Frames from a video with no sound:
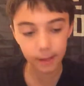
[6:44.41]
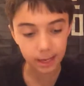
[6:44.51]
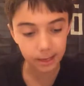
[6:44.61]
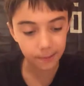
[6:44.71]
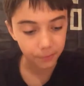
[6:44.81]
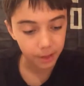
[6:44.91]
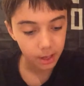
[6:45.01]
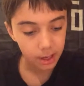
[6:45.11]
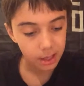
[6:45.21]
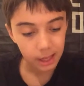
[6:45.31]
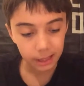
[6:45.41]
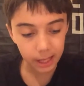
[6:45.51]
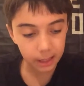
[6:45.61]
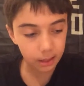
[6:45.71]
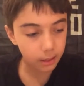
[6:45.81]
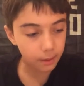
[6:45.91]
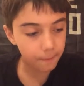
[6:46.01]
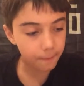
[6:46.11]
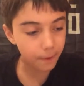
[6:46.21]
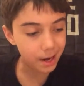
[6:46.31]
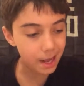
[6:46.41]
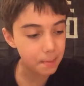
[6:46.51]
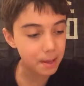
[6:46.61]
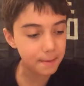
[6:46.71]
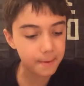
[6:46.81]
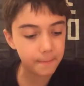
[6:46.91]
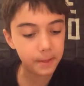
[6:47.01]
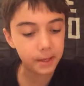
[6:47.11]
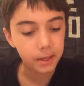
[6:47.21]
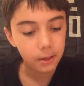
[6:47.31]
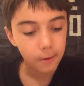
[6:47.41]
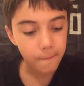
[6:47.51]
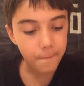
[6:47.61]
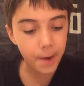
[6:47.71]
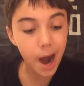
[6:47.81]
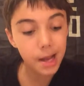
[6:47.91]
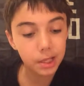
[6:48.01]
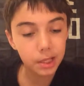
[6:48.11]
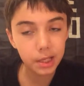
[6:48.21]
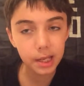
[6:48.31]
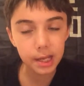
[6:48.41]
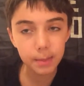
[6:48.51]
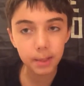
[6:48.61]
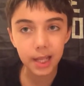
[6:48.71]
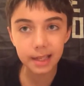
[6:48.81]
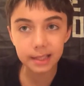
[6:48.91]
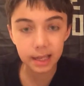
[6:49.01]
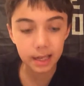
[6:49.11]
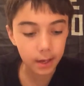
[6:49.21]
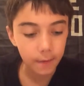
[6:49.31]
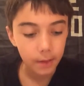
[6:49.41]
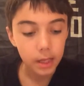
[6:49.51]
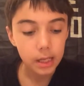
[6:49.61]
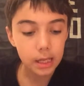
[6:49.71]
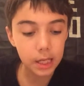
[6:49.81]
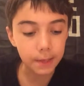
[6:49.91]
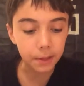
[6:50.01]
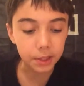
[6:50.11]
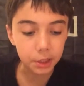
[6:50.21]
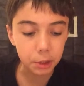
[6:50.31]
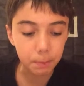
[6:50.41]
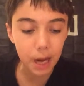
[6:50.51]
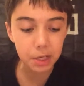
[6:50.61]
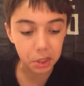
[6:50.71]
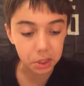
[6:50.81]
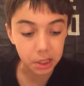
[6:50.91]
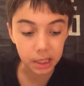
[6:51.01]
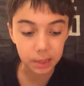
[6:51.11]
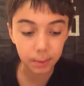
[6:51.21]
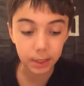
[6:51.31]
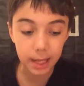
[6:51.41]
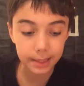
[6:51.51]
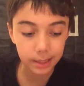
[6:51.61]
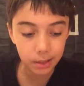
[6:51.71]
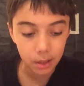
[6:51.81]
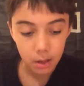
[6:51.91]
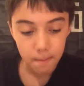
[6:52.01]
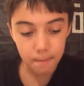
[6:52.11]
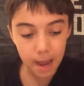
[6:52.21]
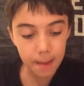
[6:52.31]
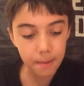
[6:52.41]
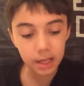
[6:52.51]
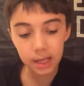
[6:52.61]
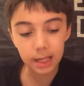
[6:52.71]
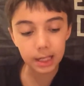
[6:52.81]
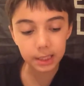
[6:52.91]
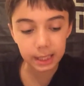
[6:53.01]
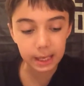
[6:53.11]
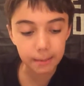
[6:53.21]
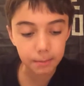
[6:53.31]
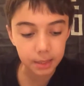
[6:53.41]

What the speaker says: Like for him, if the fine doesn't teach him a lesson, if the suspension doesn't teach him a lesson, maybe he let his team